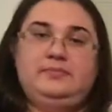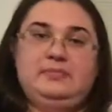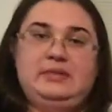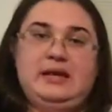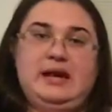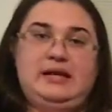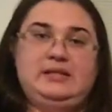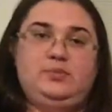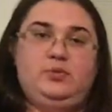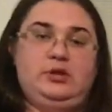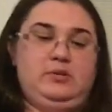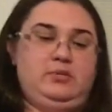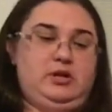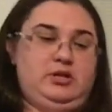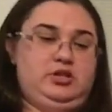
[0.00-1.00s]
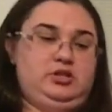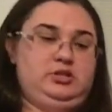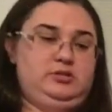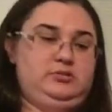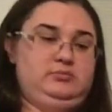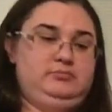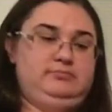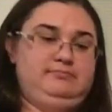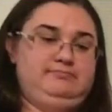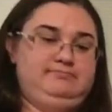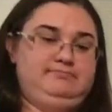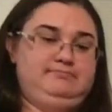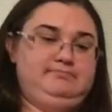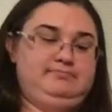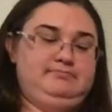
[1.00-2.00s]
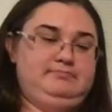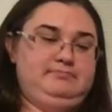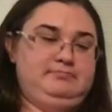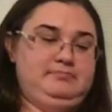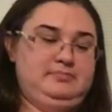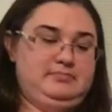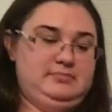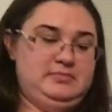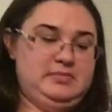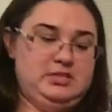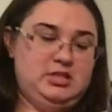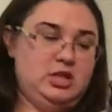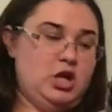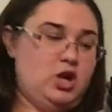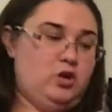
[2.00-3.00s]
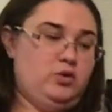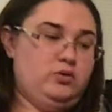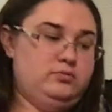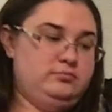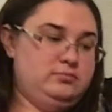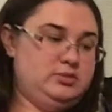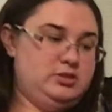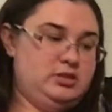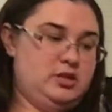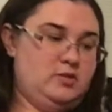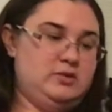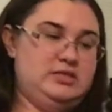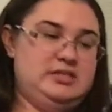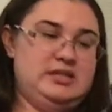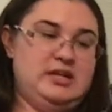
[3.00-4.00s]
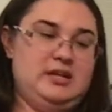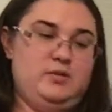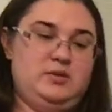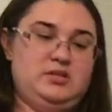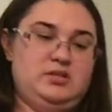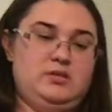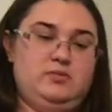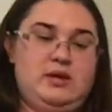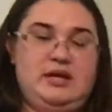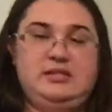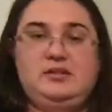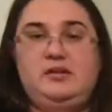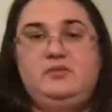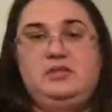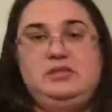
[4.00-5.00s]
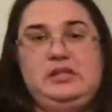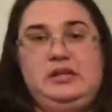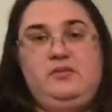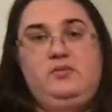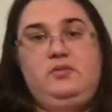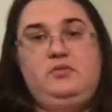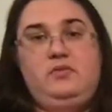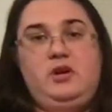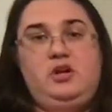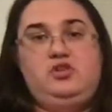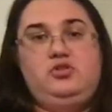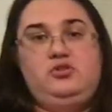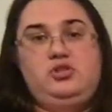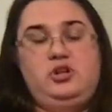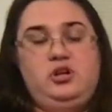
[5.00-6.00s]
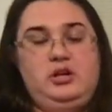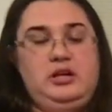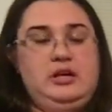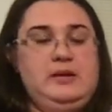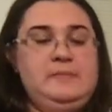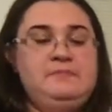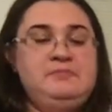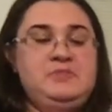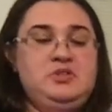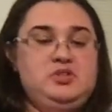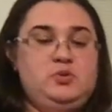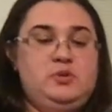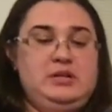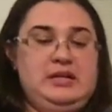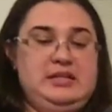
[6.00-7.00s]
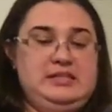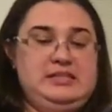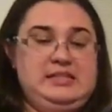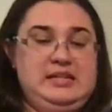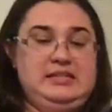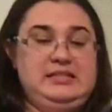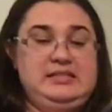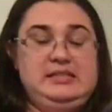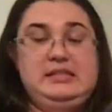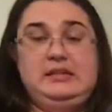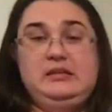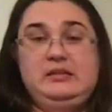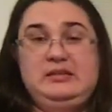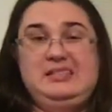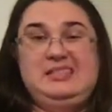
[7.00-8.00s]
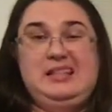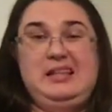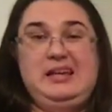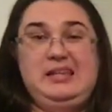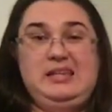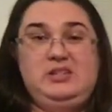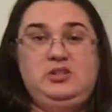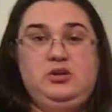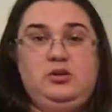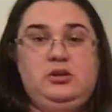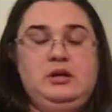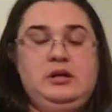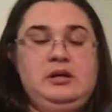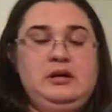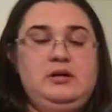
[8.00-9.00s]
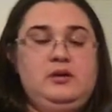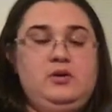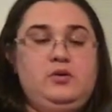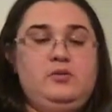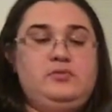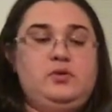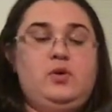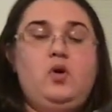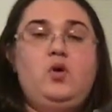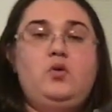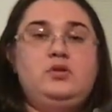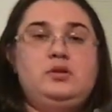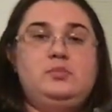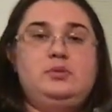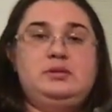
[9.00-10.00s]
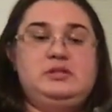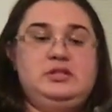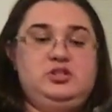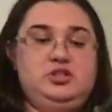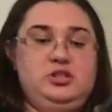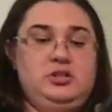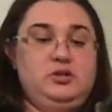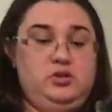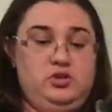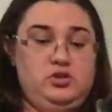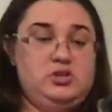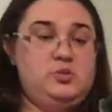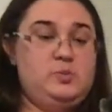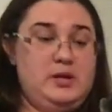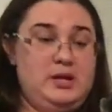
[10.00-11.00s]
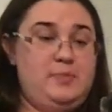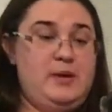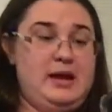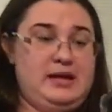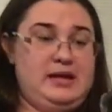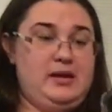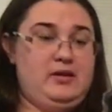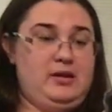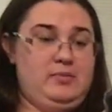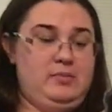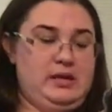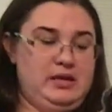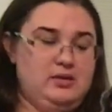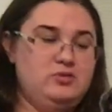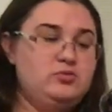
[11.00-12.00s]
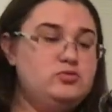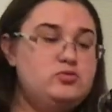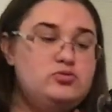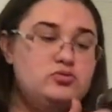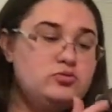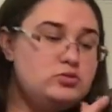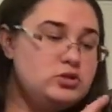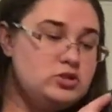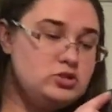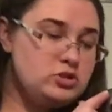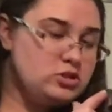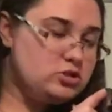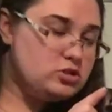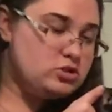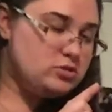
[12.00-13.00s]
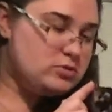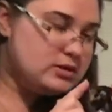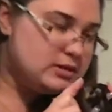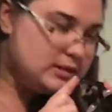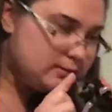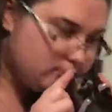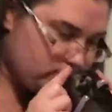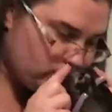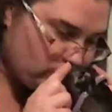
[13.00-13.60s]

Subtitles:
that's pretty much slow and steady wins the race. Obviously, if you've got your dog to where they can stand still, this is a lot easier. Or if they'll hold a position, you just spit it back out at me. I don't want anything to do with it.